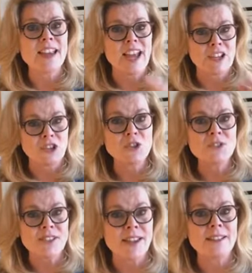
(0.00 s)
and you're
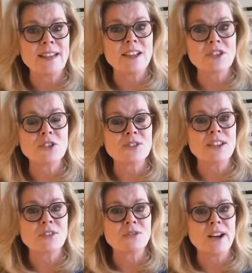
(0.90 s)
saying that to
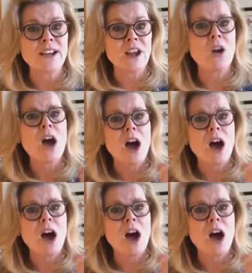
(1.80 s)
yourself right now,